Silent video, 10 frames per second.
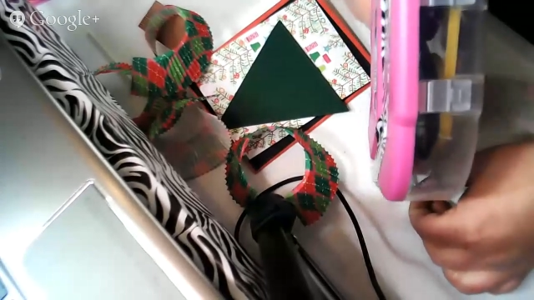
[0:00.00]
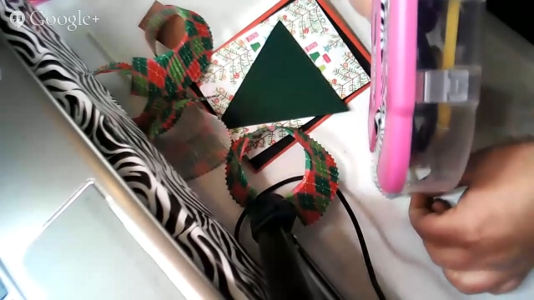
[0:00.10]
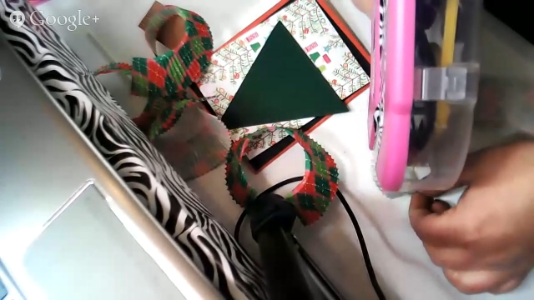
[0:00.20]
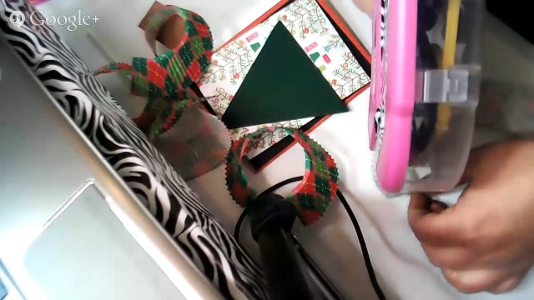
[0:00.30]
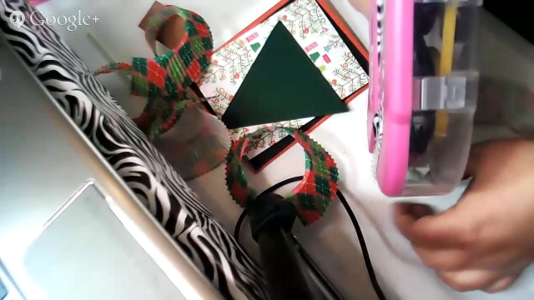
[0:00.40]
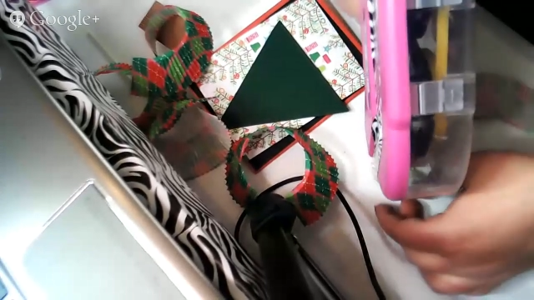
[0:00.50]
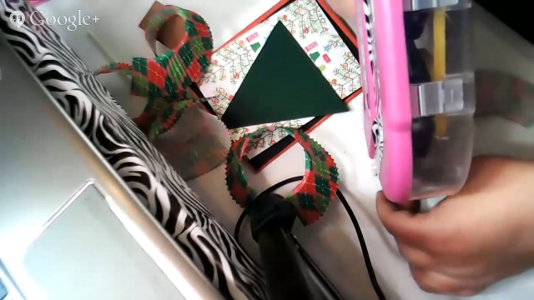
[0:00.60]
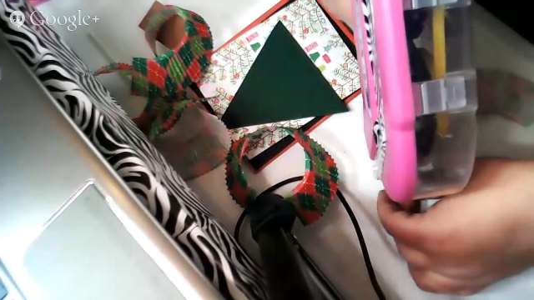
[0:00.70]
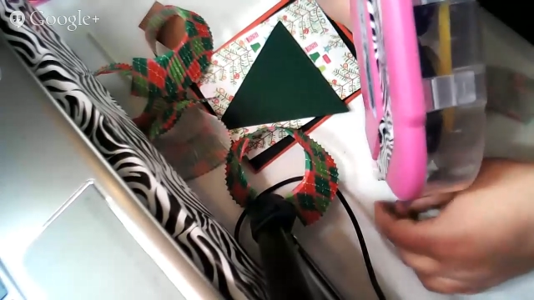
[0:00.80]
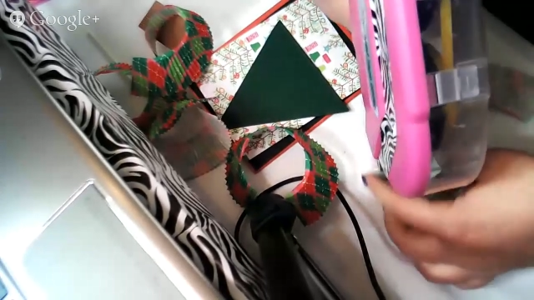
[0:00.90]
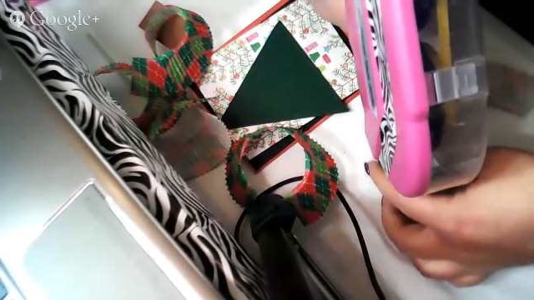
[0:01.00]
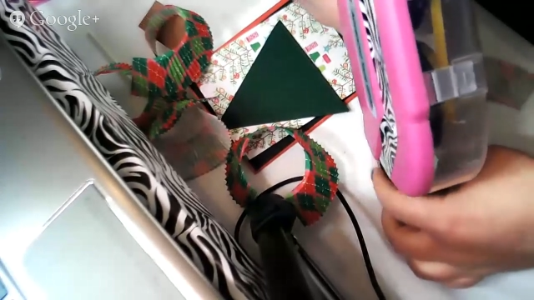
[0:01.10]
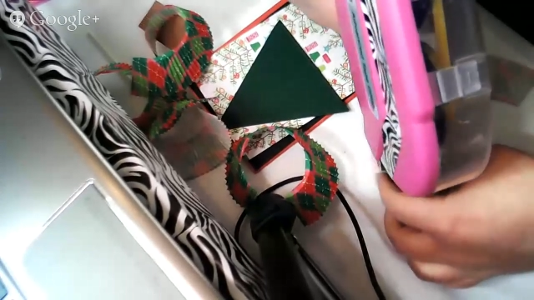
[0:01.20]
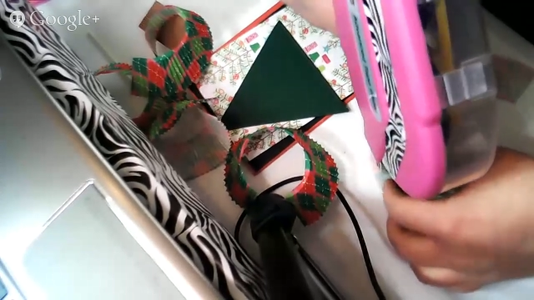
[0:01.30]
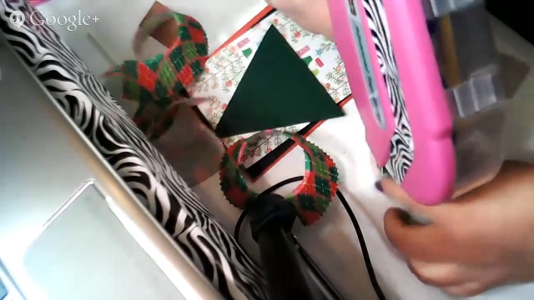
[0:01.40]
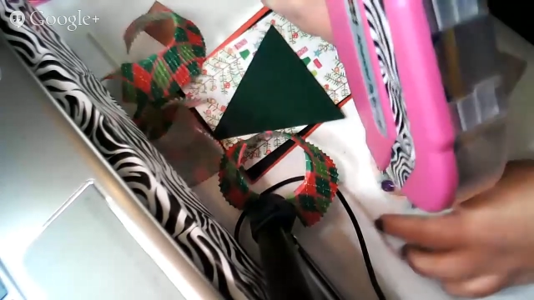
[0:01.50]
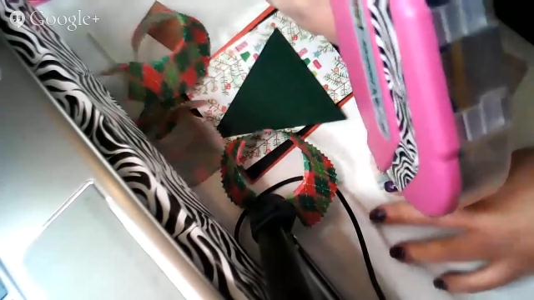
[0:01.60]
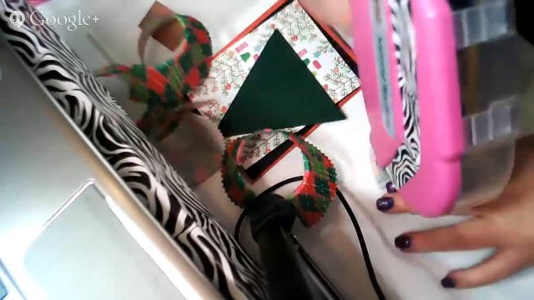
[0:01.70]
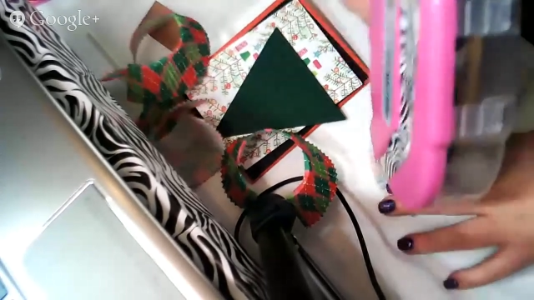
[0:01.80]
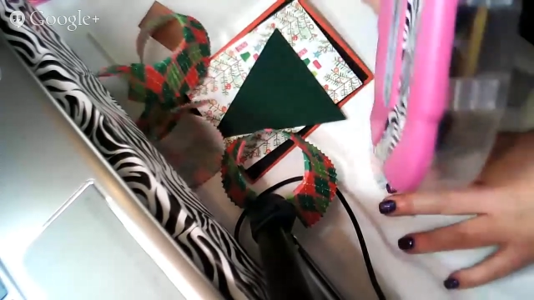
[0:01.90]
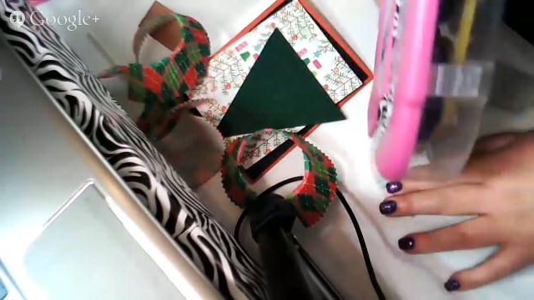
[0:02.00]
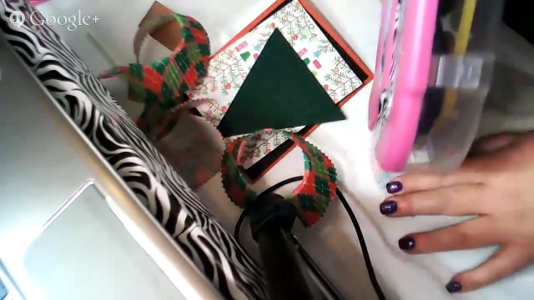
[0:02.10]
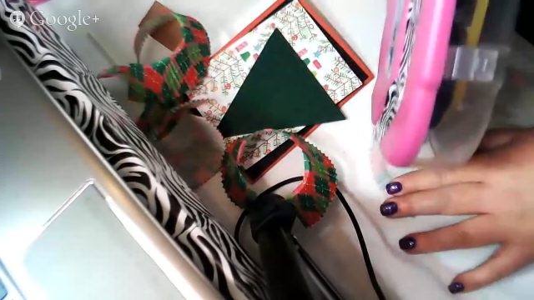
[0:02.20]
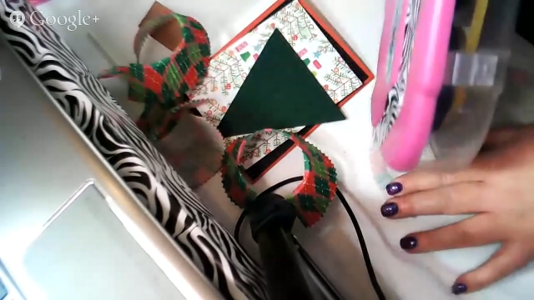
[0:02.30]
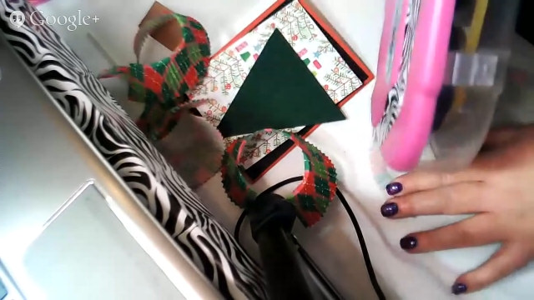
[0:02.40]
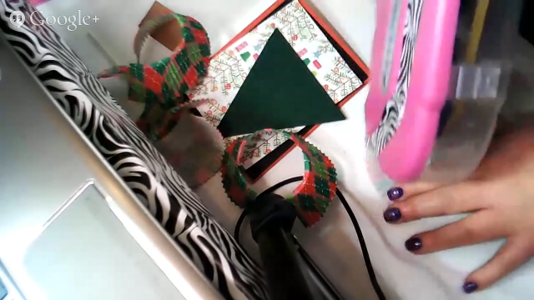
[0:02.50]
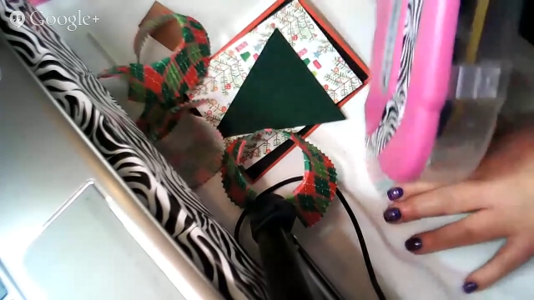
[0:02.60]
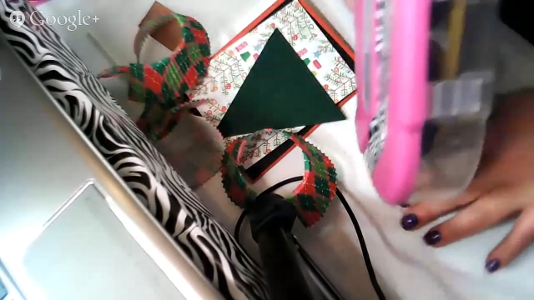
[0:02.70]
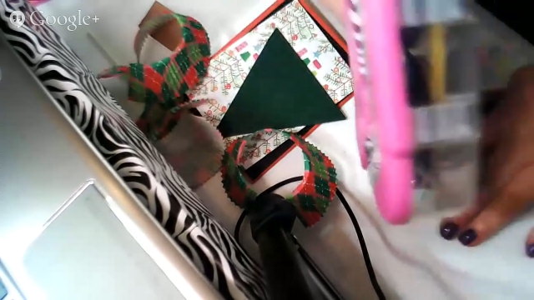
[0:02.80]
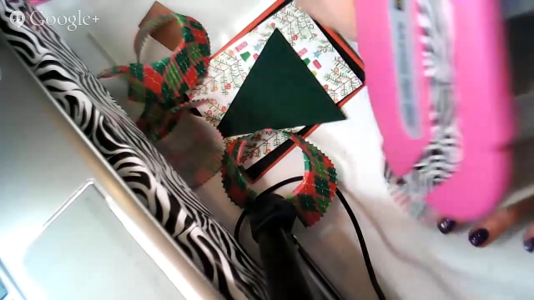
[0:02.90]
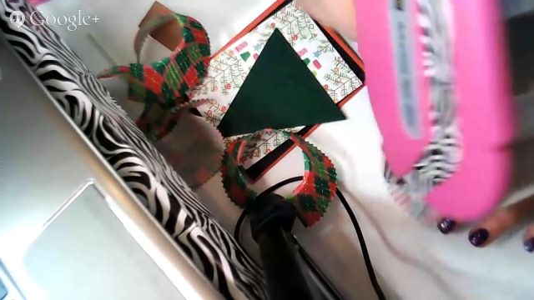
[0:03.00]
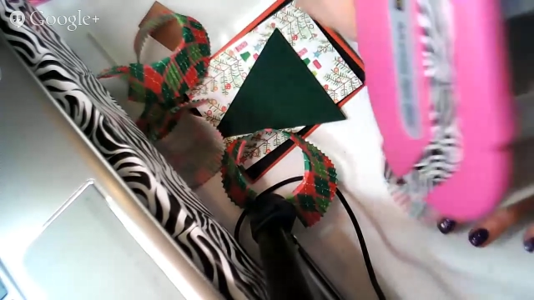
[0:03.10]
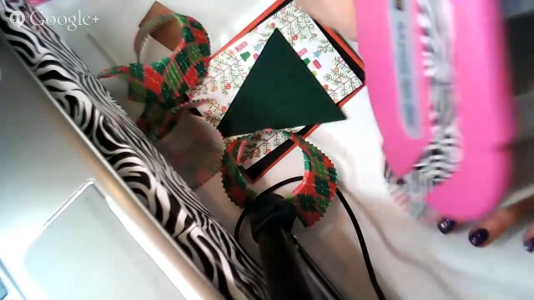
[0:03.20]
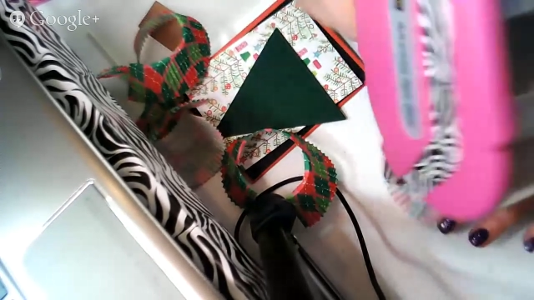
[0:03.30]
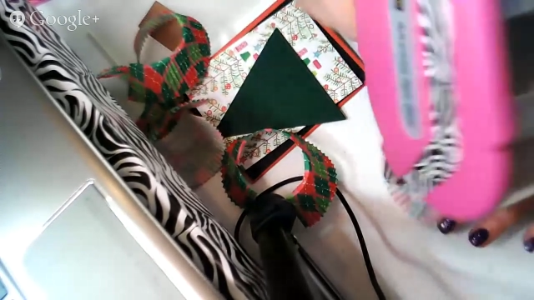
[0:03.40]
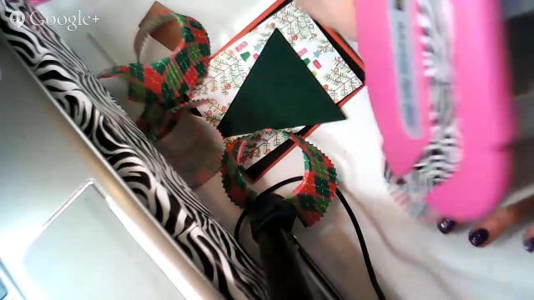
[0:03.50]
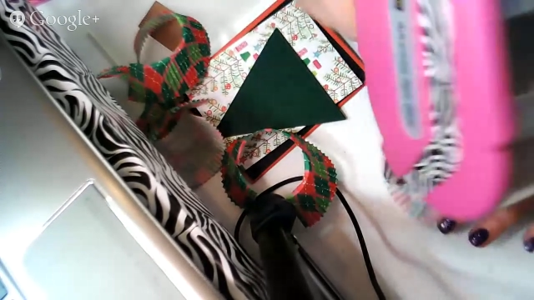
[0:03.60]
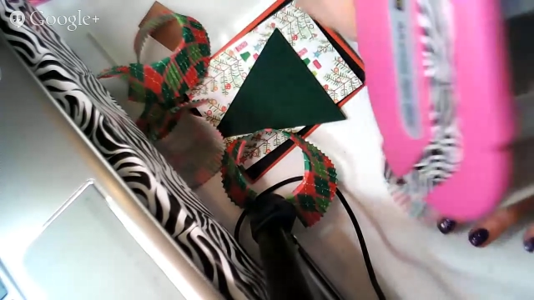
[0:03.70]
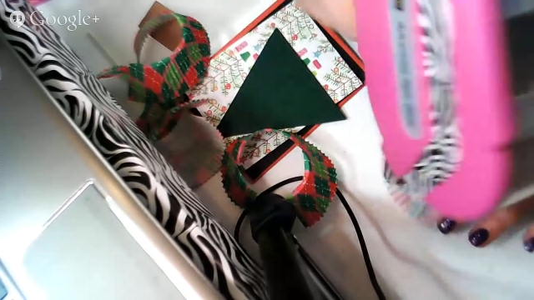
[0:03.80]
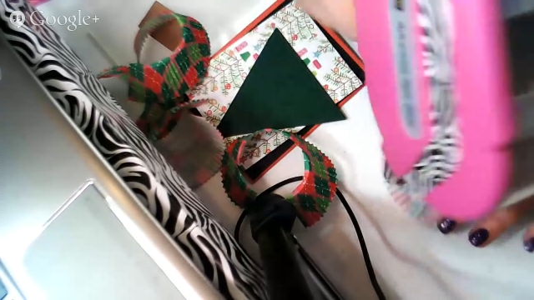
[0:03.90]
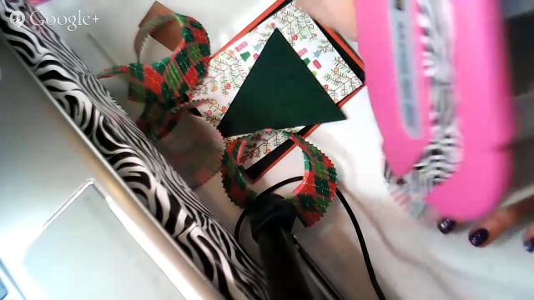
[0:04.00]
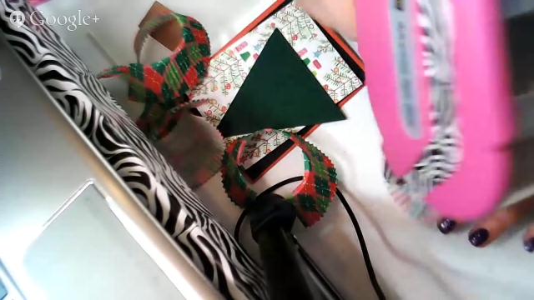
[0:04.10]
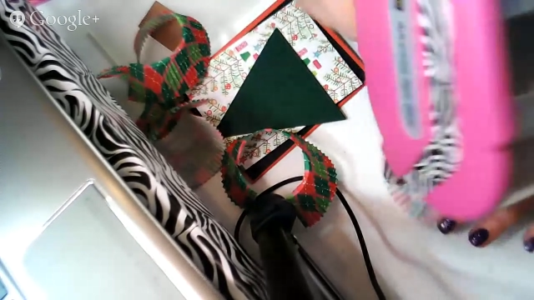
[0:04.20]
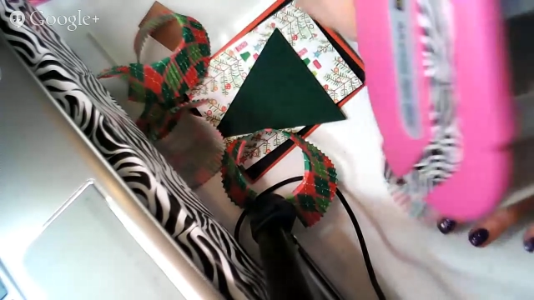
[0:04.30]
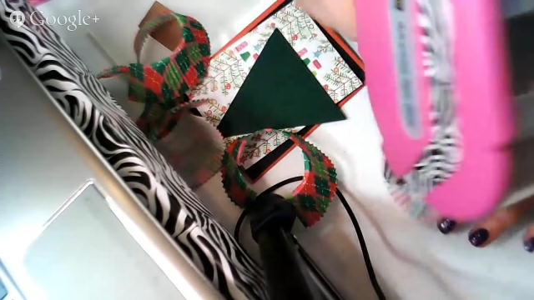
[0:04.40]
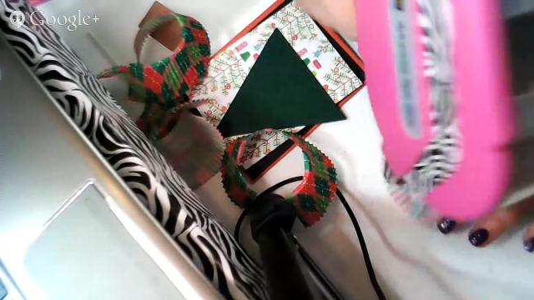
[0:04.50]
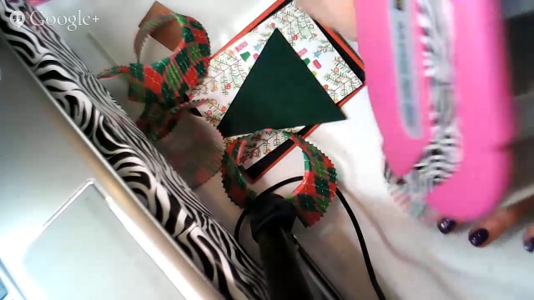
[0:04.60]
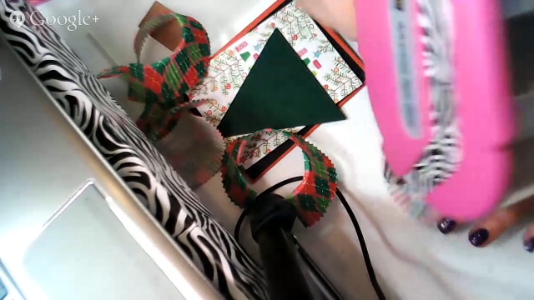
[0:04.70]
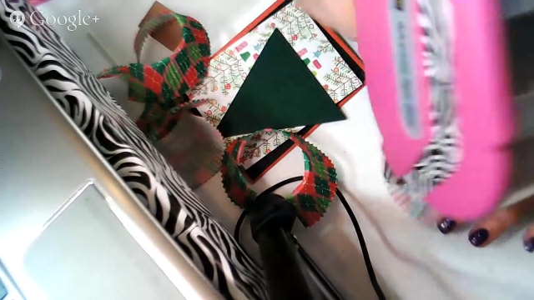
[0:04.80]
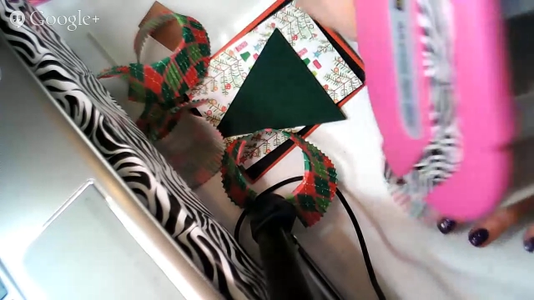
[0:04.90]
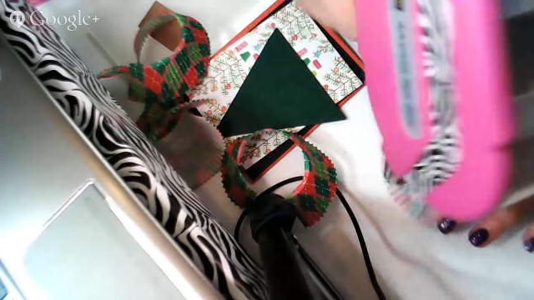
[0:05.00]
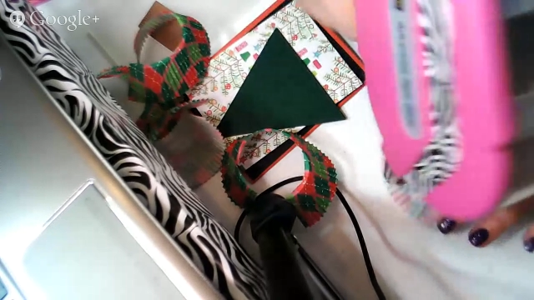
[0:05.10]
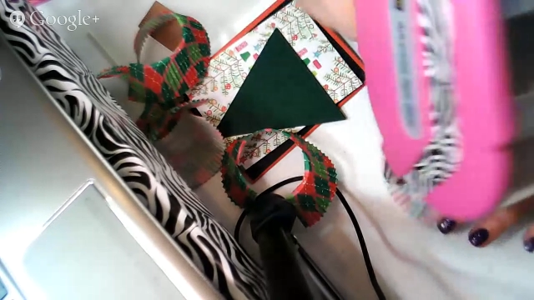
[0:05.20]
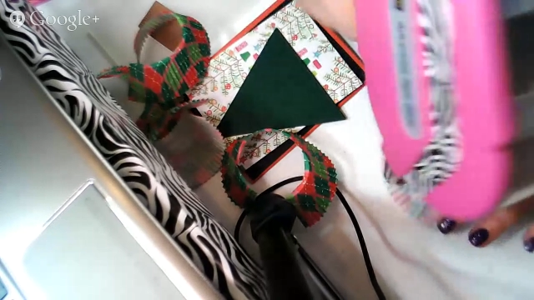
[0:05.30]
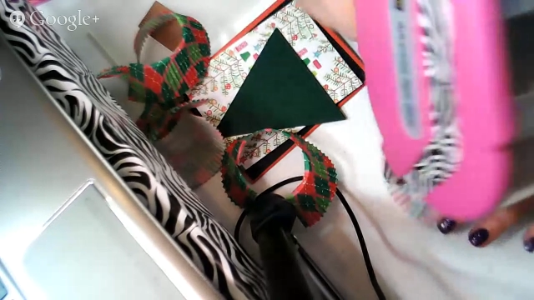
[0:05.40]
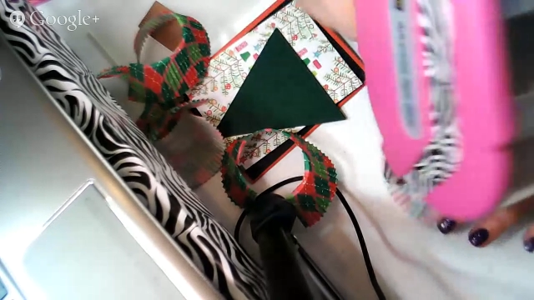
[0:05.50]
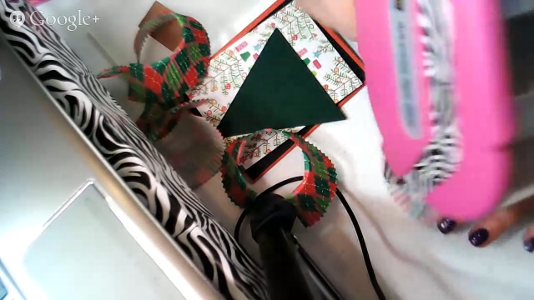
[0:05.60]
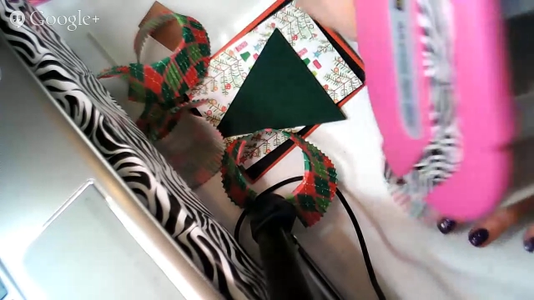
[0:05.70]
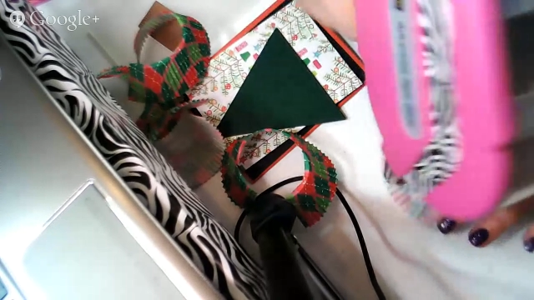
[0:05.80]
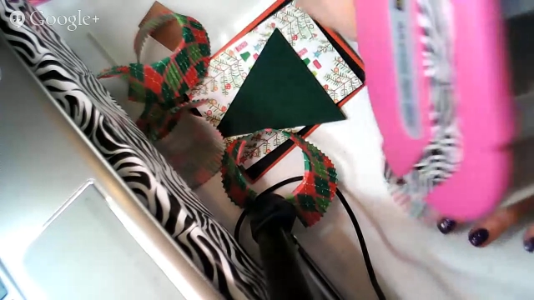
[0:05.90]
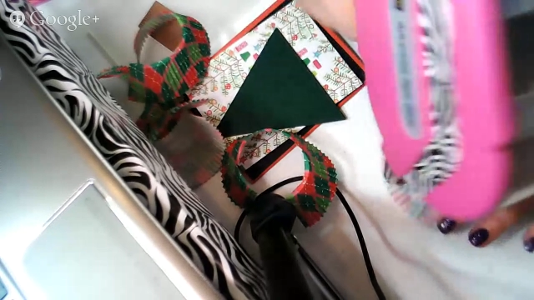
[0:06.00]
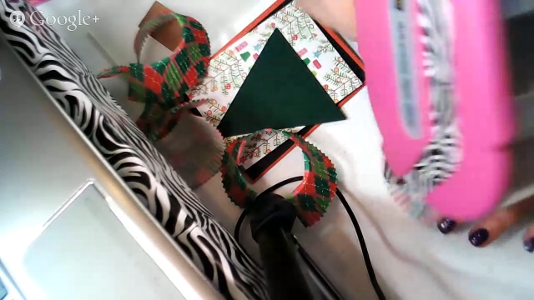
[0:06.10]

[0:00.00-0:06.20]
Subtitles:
Nobody's mouth can be seen.